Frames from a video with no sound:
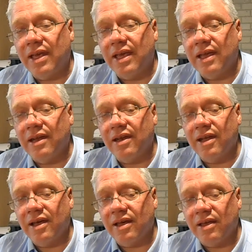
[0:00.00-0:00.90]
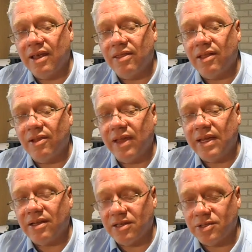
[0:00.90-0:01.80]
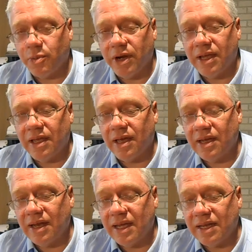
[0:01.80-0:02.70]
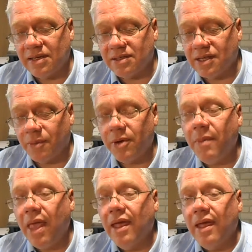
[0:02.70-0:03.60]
in the late spring, getting into summer.